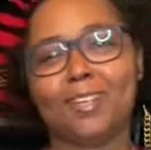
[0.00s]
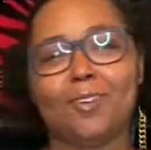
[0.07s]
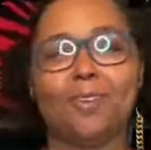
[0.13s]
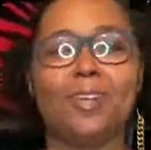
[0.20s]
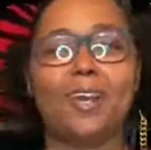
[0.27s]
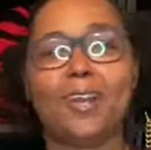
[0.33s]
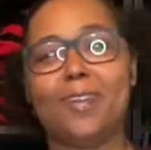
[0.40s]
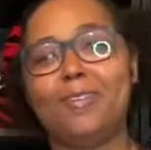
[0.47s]

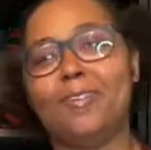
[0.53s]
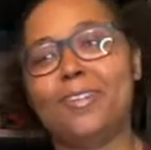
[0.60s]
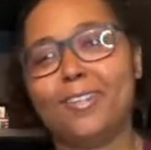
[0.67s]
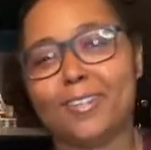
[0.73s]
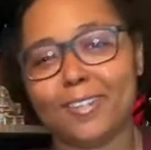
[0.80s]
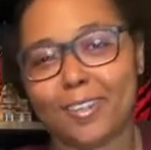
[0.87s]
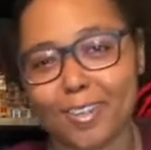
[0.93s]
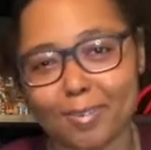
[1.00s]
We're not even gonna
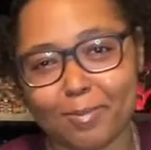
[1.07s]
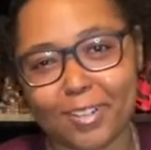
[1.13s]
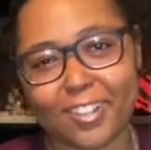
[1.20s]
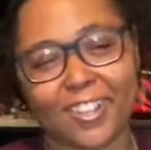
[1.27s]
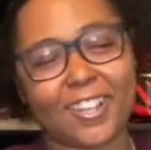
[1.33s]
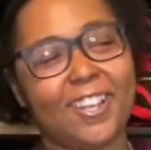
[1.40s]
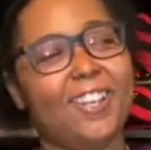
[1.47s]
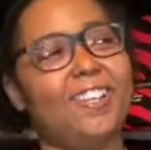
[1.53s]
talk
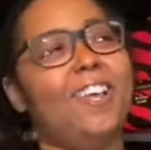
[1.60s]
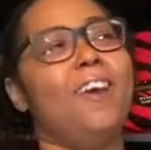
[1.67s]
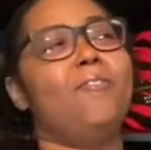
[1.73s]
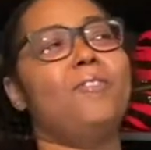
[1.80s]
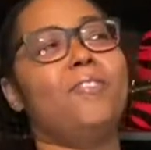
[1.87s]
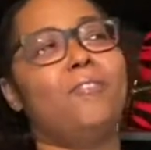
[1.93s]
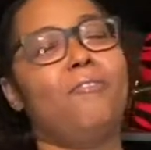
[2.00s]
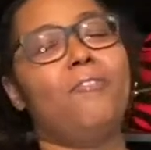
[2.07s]
about that. That
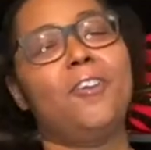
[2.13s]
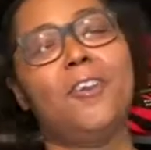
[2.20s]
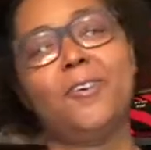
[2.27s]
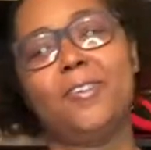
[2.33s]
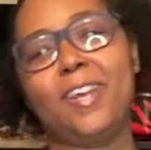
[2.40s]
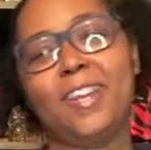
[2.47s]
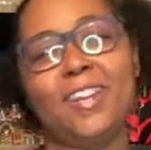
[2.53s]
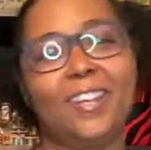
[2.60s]
was a
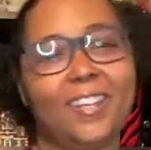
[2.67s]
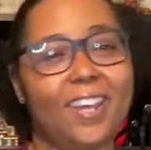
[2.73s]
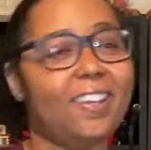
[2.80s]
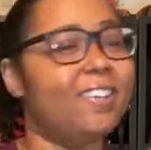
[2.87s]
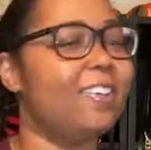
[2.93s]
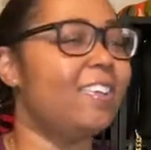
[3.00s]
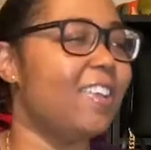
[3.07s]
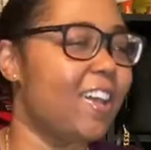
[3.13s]
fail. That
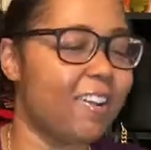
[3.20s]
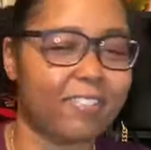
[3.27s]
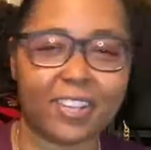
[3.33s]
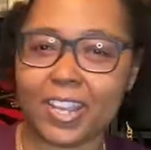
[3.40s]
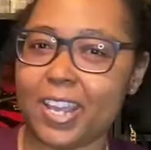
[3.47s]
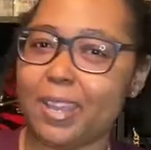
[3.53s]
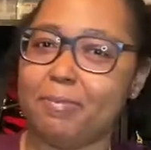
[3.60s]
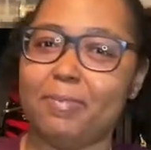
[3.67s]
that never
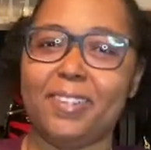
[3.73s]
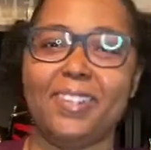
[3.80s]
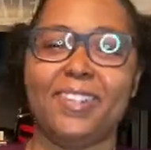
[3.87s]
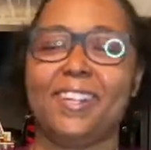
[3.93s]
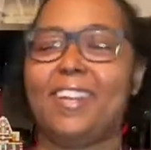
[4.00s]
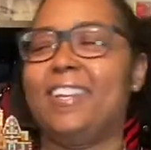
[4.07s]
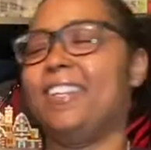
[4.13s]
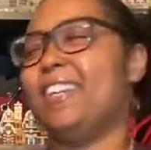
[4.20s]
happened.
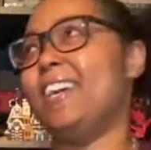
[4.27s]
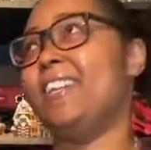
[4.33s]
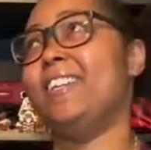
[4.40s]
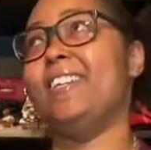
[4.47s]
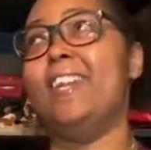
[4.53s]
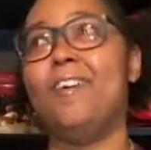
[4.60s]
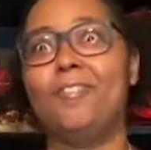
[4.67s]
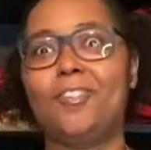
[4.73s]
Like I
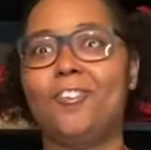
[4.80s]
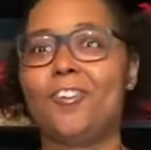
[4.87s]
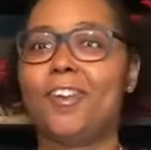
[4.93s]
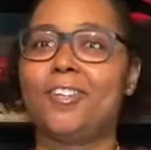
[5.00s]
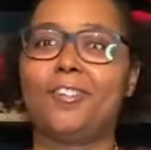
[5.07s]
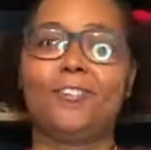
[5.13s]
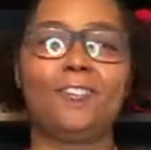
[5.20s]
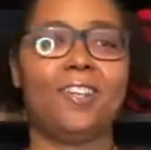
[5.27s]
never
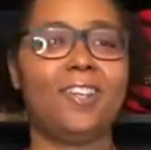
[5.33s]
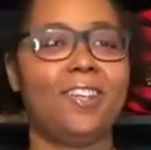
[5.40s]
tried to do that